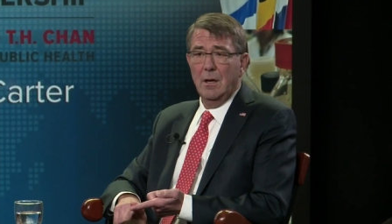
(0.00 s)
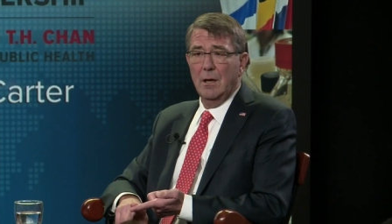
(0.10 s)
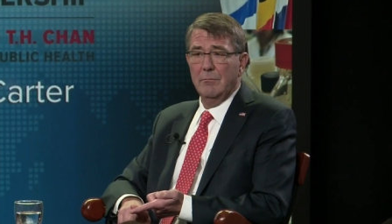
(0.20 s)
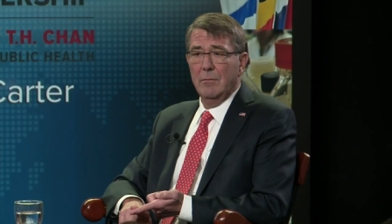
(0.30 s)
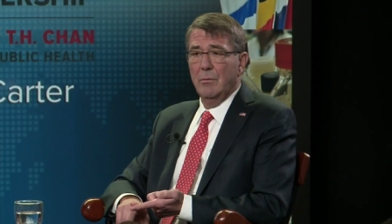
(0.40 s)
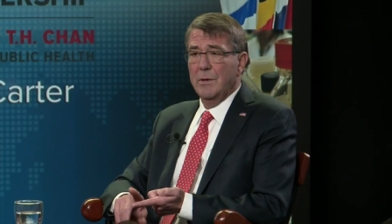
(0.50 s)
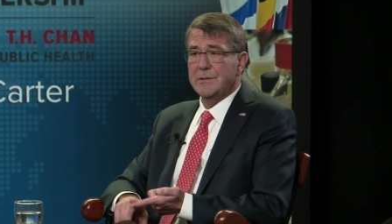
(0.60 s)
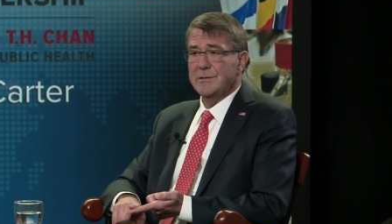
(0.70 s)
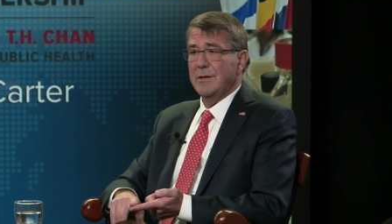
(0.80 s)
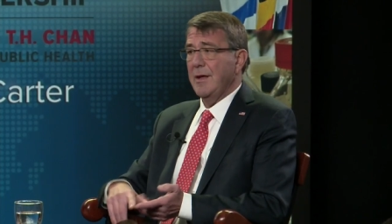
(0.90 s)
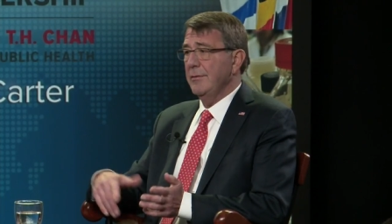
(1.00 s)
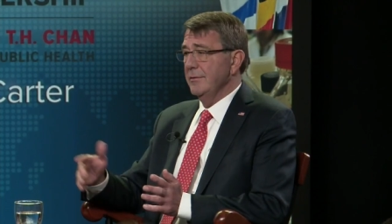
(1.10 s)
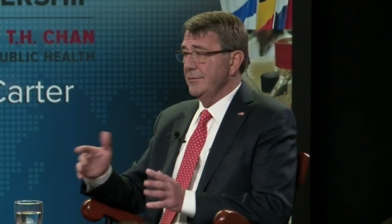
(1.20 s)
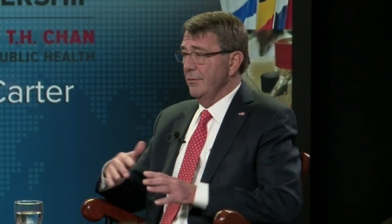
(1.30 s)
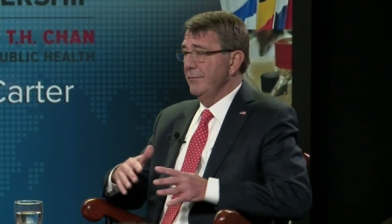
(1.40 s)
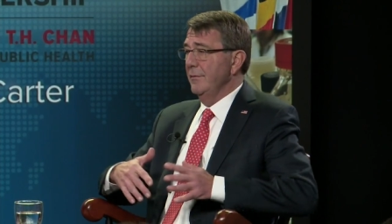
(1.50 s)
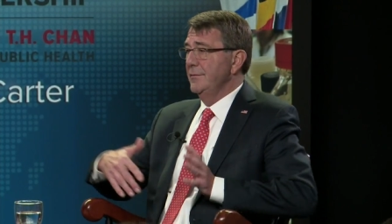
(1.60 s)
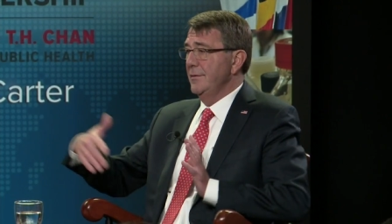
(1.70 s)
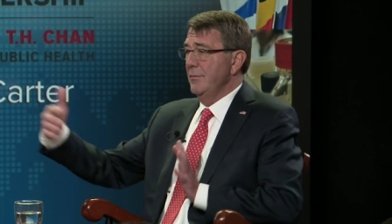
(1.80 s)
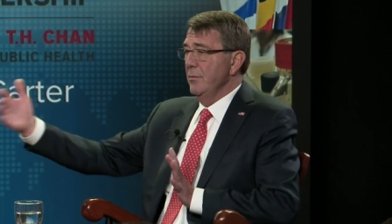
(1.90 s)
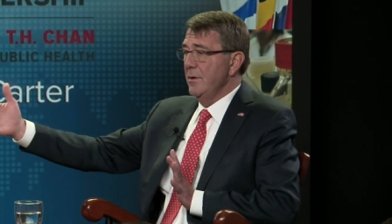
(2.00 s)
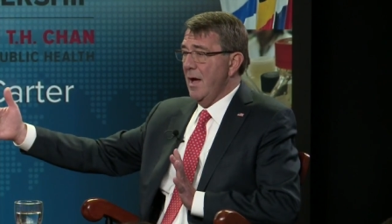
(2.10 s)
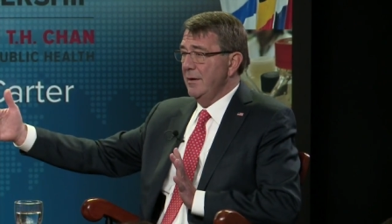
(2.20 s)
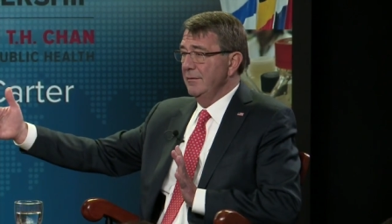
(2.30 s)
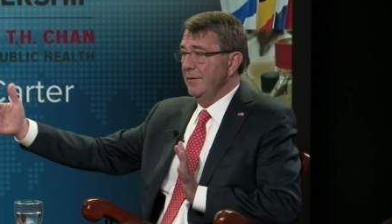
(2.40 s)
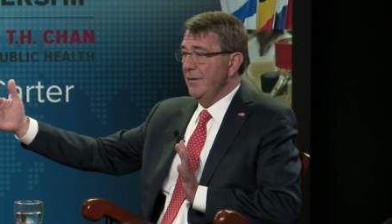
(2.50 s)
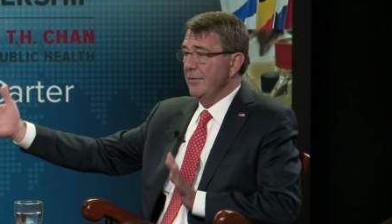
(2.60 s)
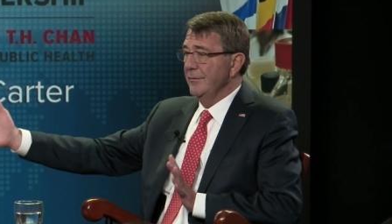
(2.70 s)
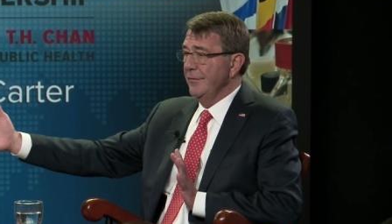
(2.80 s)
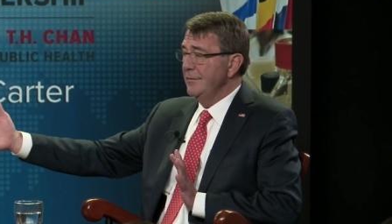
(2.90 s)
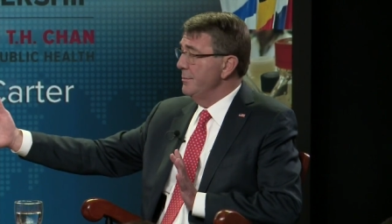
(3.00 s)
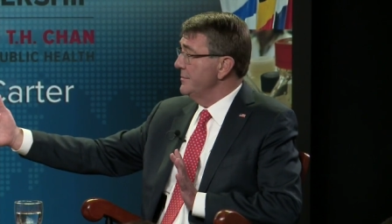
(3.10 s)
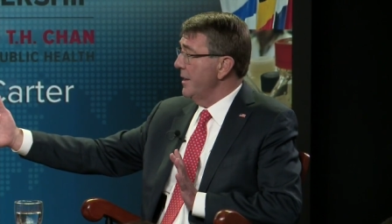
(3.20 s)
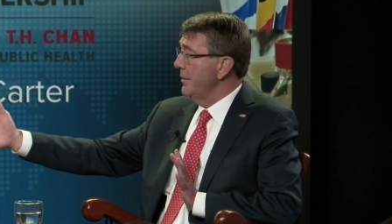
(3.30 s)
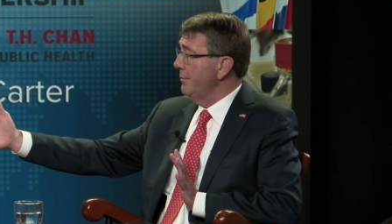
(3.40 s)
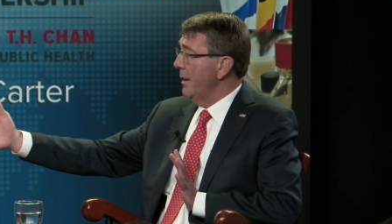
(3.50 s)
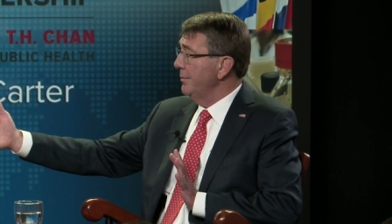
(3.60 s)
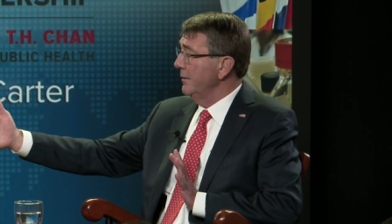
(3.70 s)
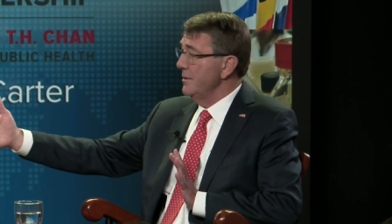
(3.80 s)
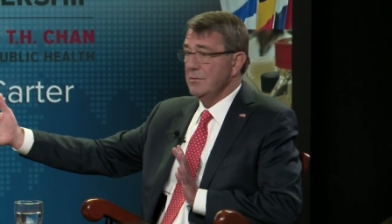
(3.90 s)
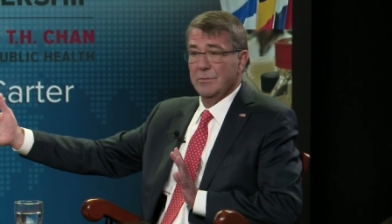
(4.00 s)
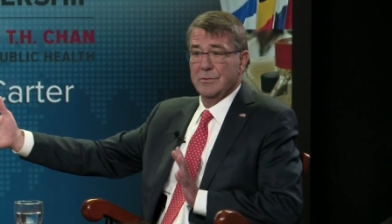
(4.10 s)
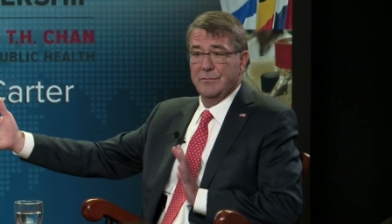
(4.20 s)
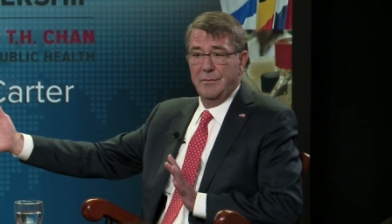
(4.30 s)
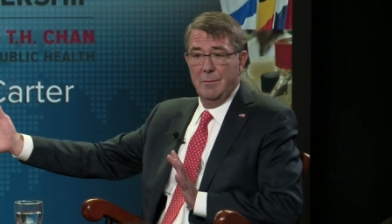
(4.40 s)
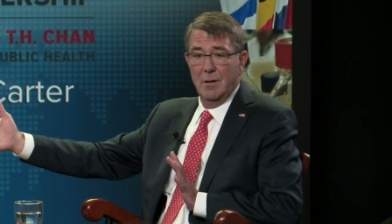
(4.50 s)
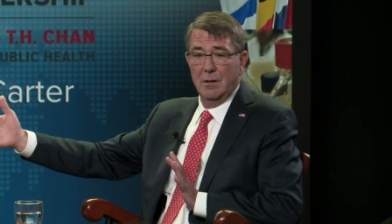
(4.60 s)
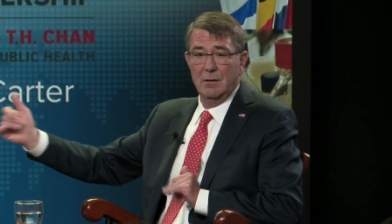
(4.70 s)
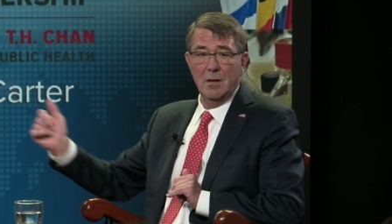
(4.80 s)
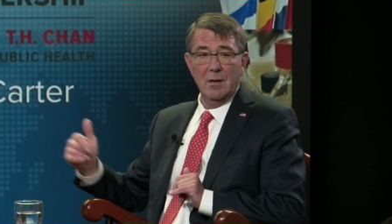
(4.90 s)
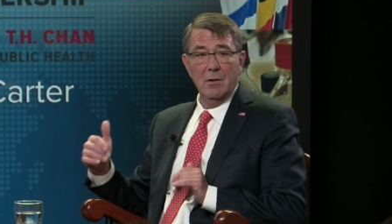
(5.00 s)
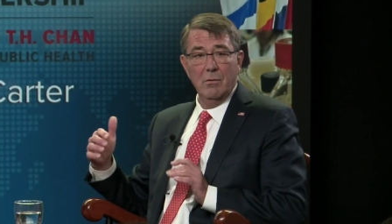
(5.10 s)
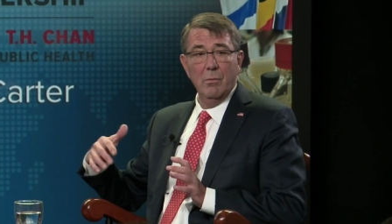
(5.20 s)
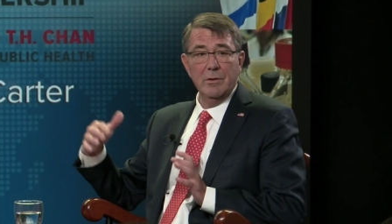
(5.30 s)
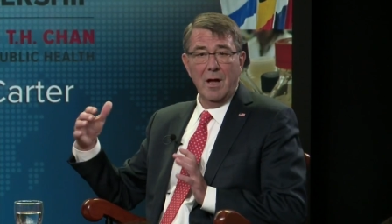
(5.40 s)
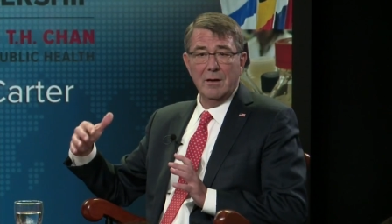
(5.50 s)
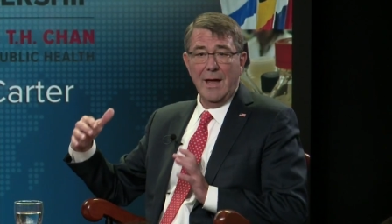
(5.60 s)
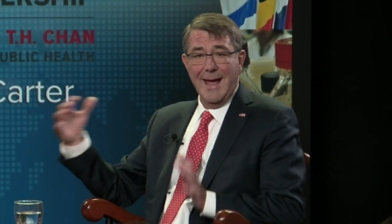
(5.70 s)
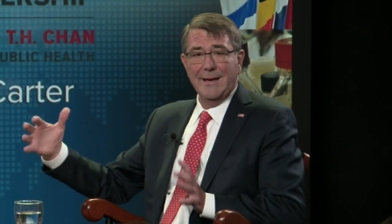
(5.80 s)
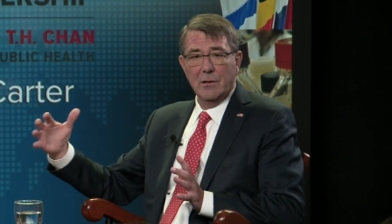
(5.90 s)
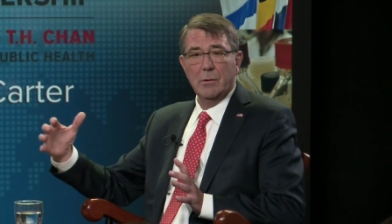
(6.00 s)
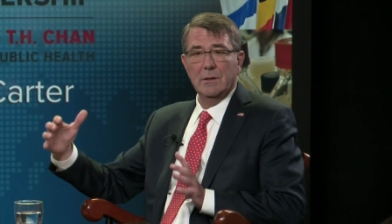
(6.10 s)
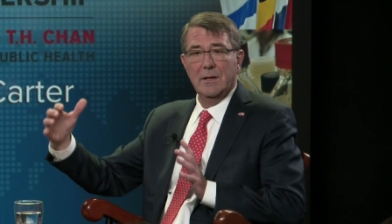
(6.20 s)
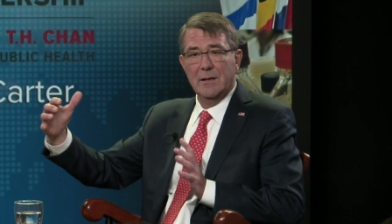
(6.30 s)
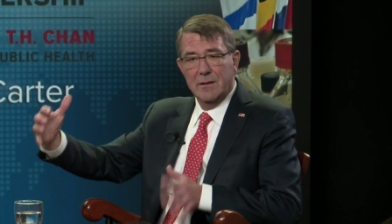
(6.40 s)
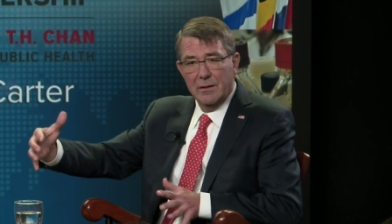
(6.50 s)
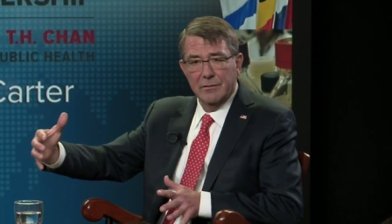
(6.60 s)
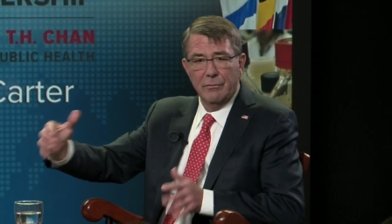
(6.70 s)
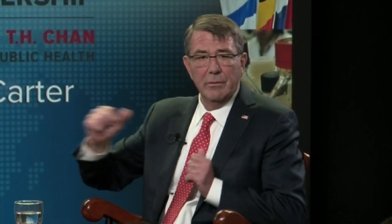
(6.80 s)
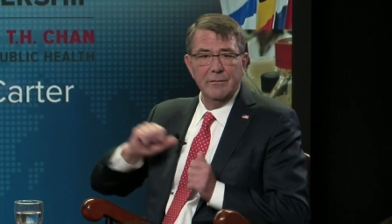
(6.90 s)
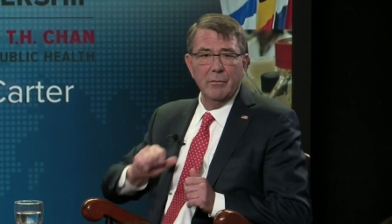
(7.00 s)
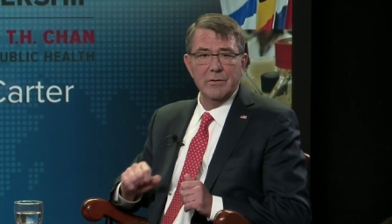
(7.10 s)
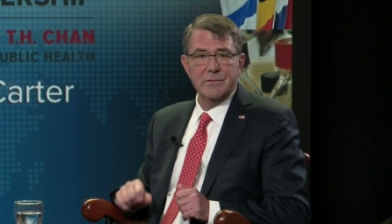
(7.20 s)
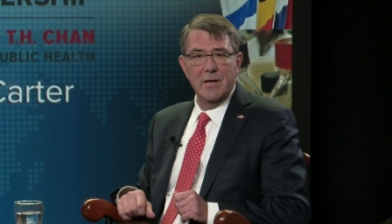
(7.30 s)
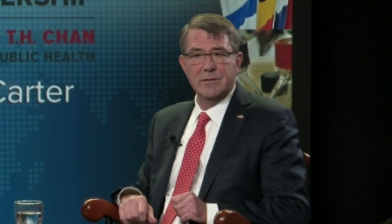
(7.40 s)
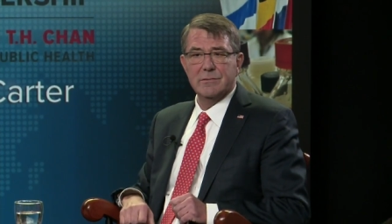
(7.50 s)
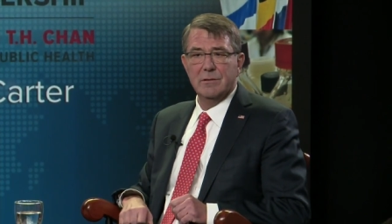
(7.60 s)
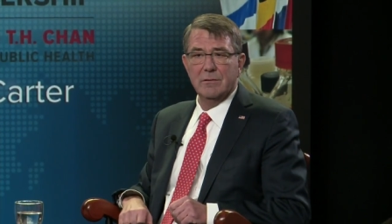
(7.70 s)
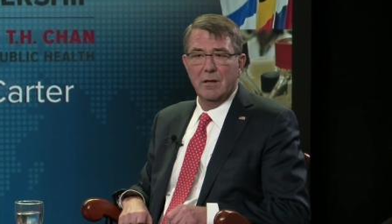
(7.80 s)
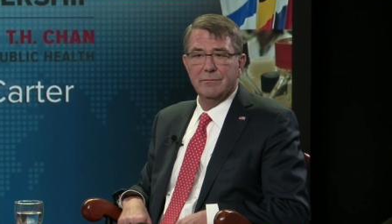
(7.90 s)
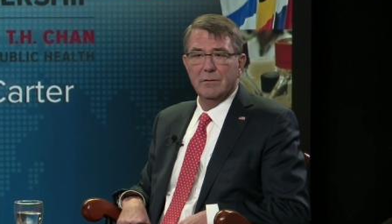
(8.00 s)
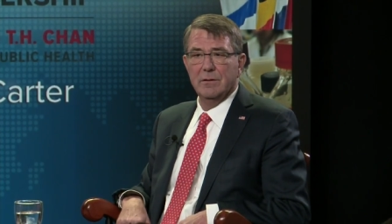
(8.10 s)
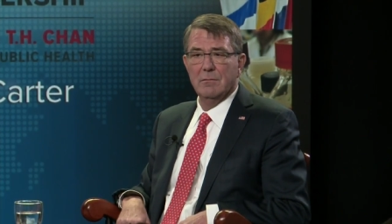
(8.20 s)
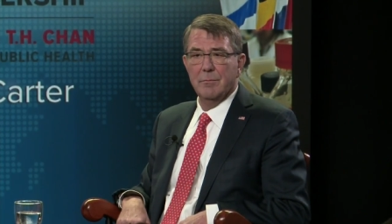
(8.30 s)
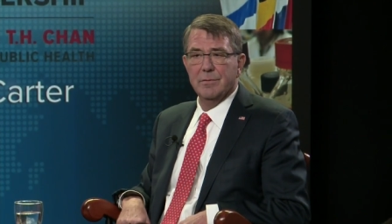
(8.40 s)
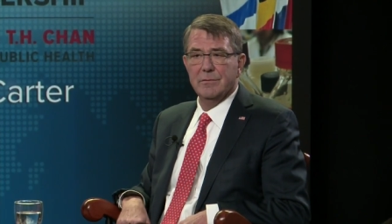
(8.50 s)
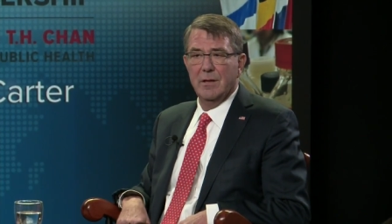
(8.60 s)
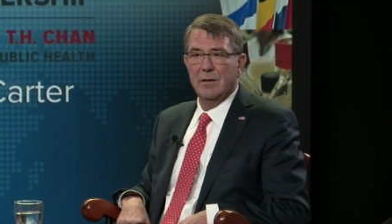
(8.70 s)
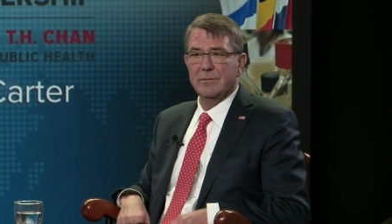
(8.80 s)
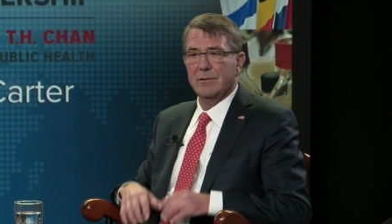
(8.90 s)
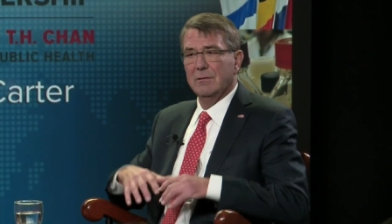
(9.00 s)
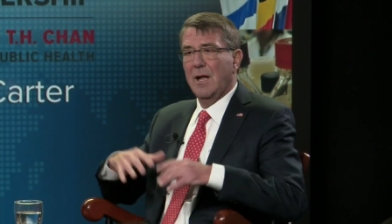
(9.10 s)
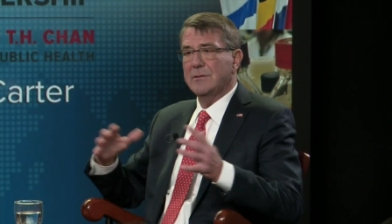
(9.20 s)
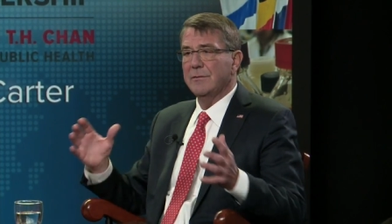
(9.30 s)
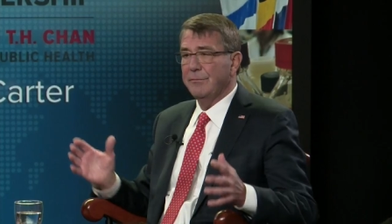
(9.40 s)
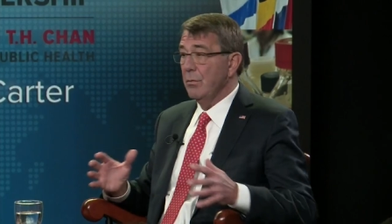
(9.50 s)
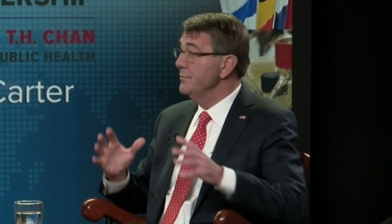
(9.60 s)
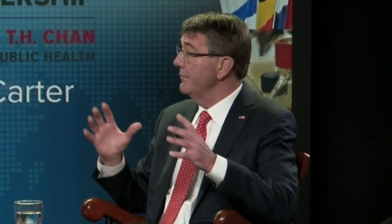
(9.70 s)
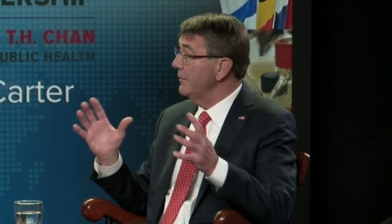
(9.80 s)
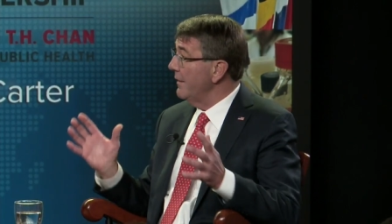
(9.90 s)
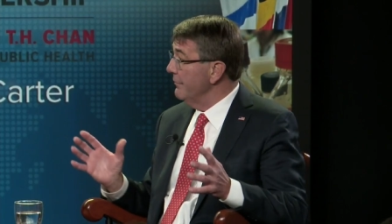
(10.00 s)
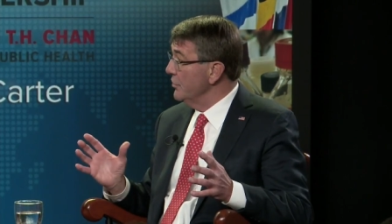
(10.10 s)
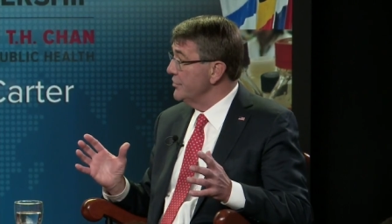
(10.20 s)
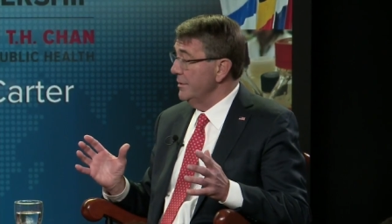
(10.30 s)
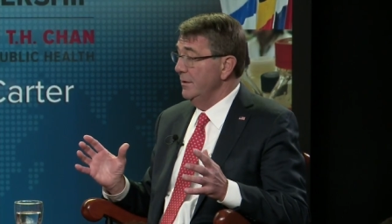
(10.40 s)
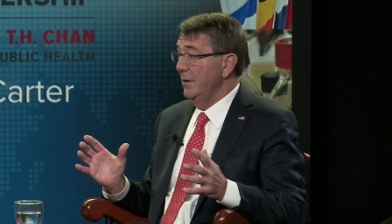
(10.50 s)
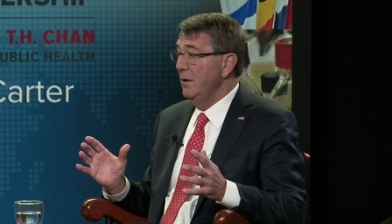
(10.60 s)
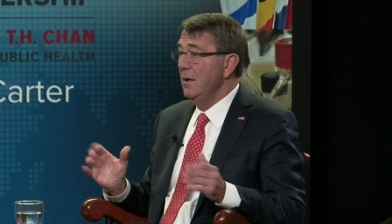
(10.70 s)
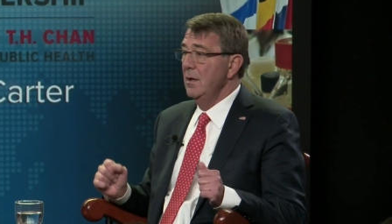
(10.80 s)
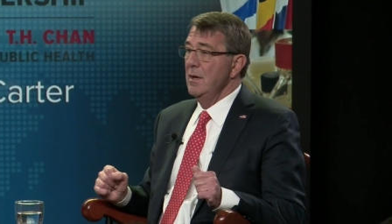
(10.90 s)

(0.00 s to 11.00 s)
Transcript: um, which is another. So if I say we're not in the other 50% of the population, which is female, we're not adequately in the other 44 states that are not fully represented. So there are lots of forms of diversity,